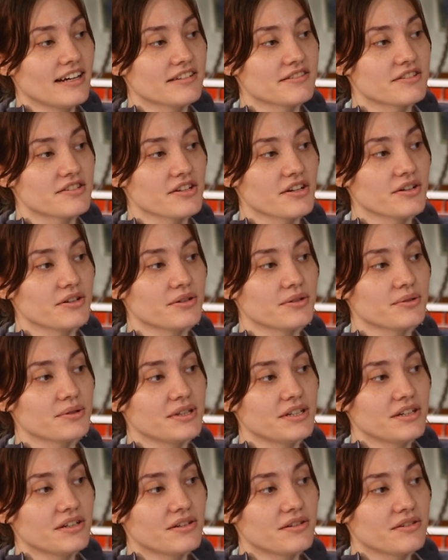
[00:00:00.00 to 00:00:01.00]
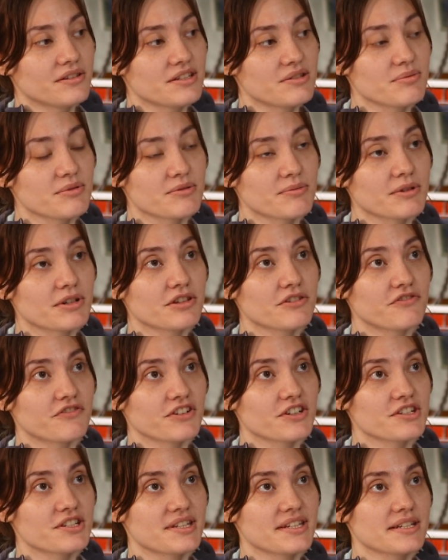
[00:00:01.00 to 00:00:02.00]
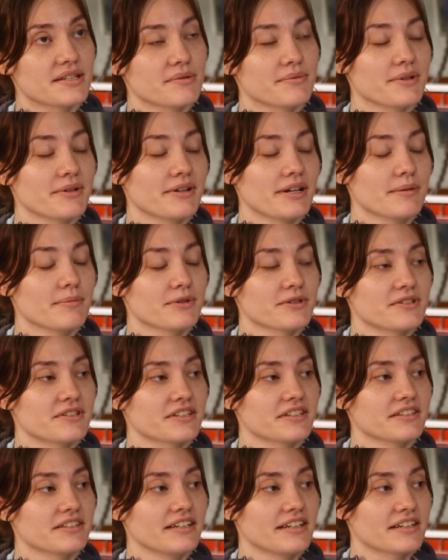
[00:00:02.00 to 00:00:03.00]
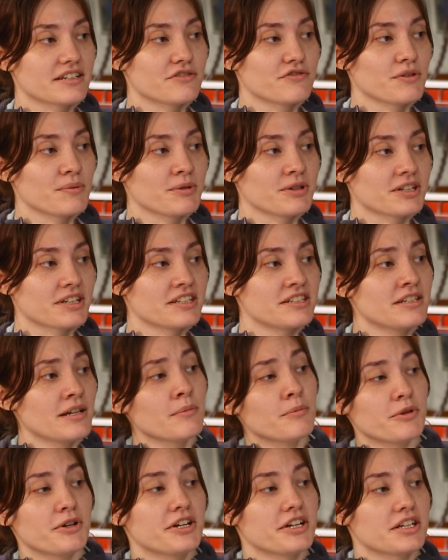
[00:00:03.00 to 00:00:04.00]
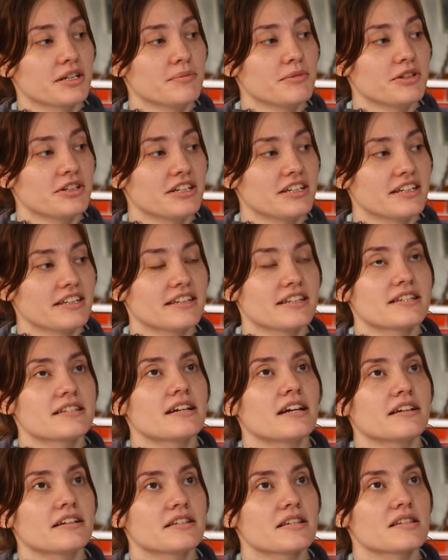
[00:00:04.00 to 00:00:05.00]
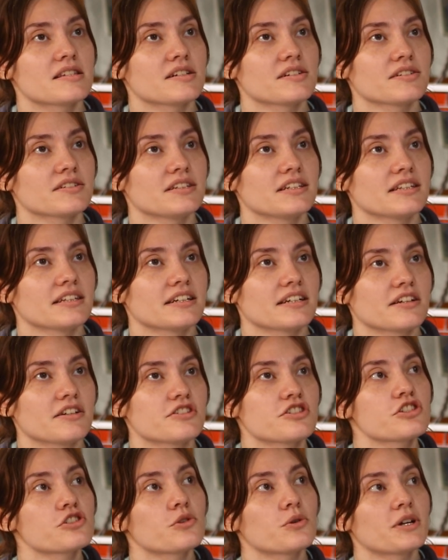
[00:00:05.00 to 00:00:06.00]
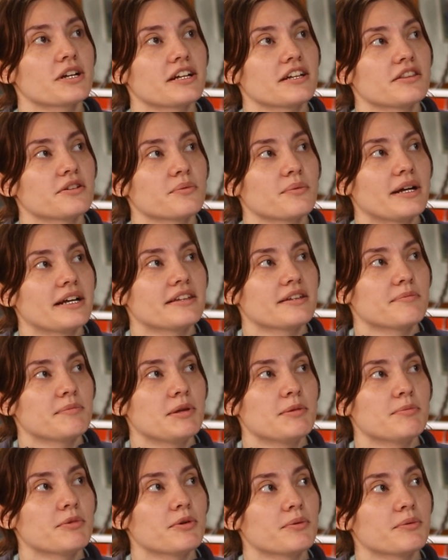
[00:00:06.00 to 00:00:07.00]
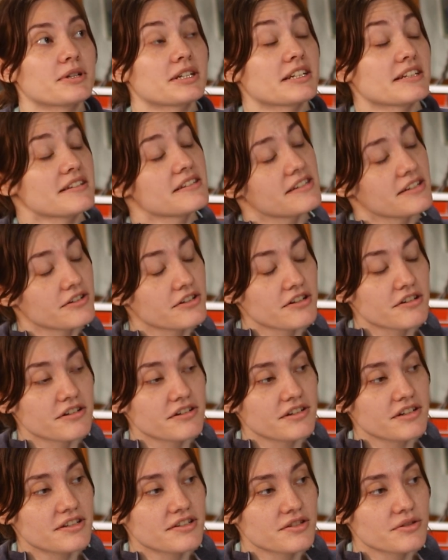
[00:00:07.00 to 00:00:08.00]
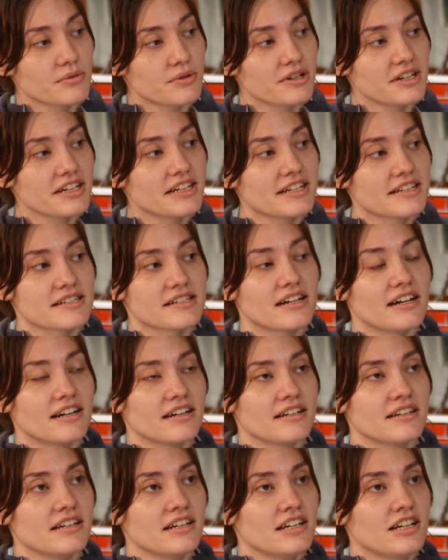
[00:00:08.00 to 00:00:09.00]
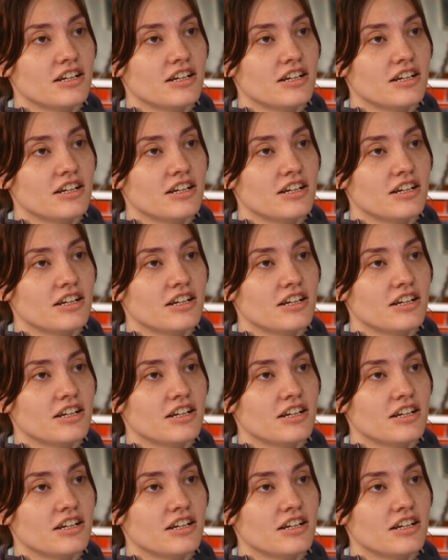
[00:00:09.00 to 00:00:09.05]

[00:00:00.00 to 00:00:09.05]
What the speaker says: and so this was one of the first things that we were able to collect from a contemporary community that's not necessarily like historic in the way that people would consider historic. It's not